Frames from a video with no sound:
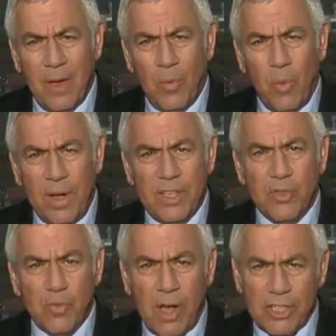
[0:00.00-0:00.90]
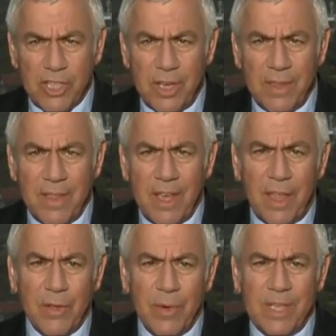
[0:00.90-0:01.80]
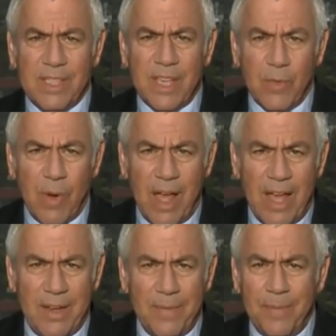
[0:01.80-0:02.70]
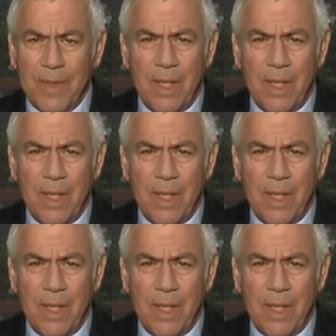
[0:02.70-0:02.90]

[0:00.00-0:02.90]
One is Russia, the other is Iran,